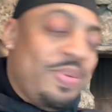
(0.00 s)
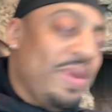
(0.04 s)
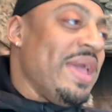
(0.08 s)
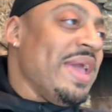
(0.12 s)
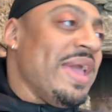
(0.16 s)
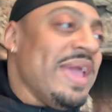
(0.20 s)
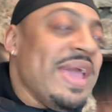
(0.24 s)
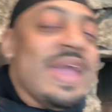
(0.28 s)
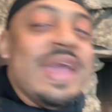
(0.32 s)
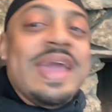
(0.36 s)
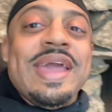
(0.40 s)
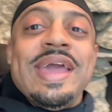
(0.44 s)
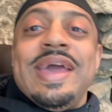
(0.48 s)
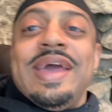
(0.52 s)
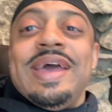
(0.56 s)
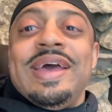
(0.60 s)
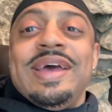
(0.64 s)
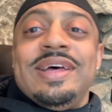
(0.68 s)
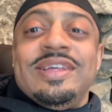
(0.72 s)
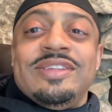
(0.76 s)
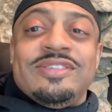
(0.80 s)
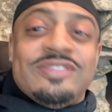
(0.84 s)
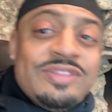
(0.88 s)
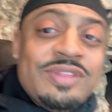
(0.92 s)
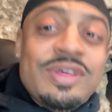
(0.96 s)

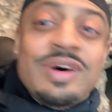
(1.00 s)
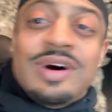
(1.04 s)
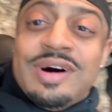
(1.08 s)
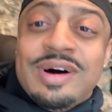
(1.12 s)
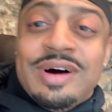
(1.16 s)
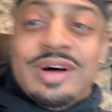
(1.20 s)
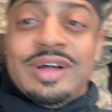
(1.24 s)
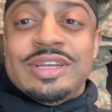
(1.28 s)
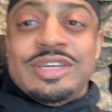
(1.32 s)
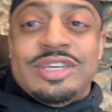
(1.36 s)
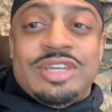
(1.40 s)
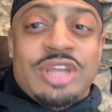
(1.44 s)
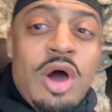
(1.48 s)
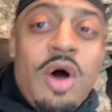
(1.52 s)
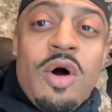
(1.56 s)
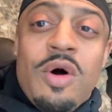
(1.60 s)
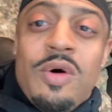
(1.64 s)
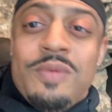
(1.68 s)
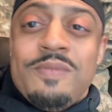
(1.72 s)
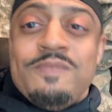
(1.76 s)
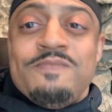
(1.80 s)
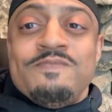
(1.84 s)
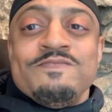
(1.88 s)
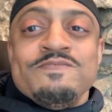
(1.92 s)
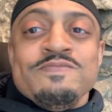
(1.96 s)
the
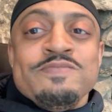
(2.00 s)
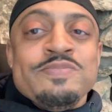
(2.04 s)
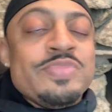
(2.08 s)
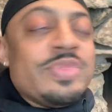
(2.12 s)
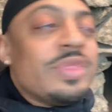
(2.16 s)
Adult.